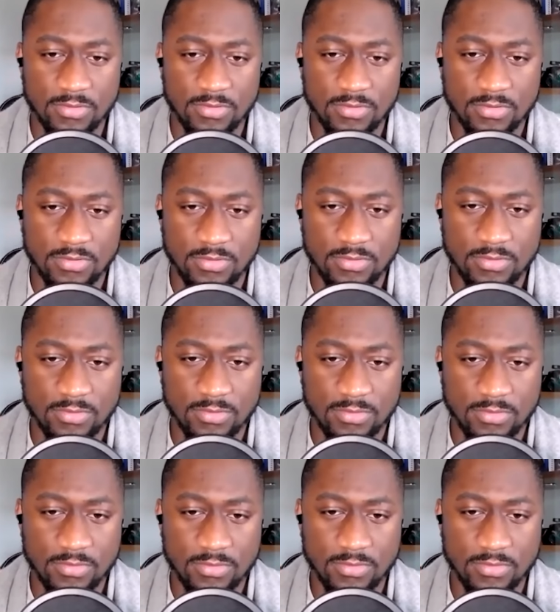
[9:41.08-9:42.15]

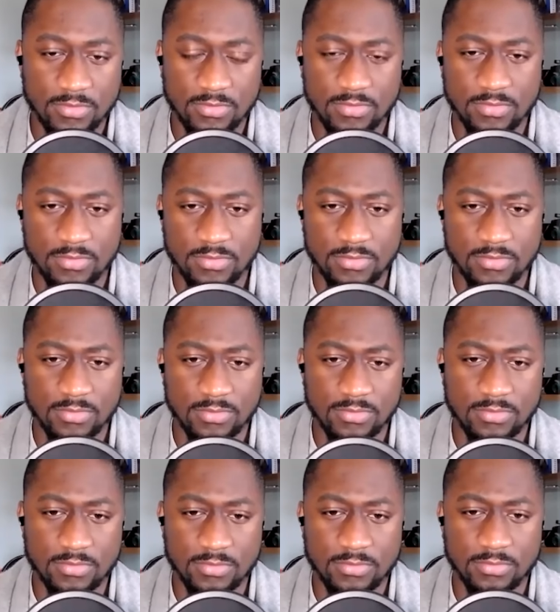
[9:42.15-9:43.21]

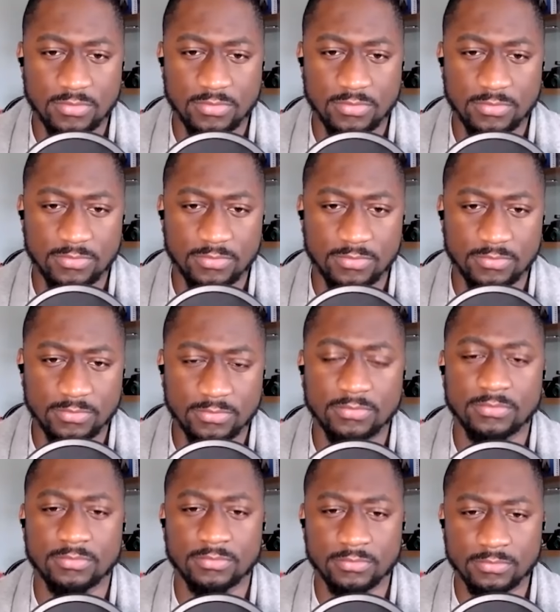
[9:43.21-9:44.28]

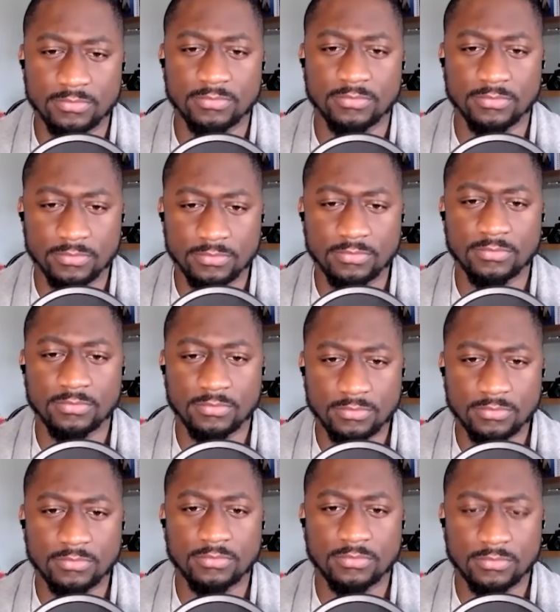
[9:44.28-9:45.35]

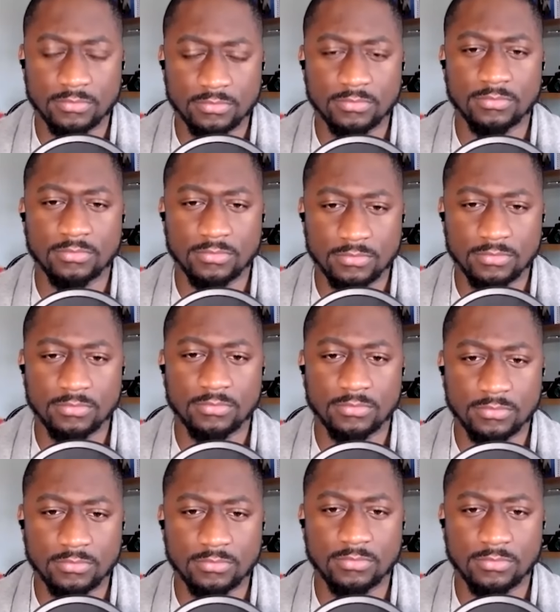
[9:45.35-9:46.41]

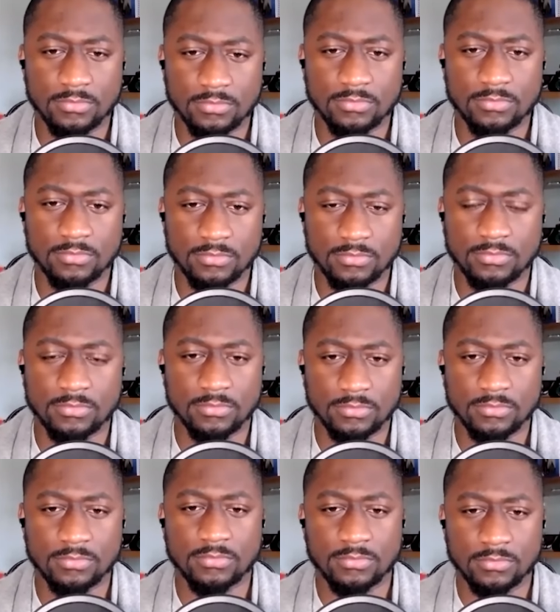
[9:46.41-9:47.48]

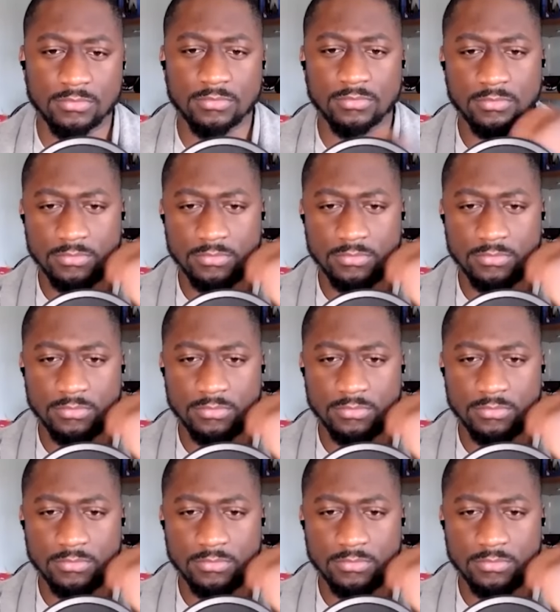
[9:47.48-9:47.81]
The person shown says nothing.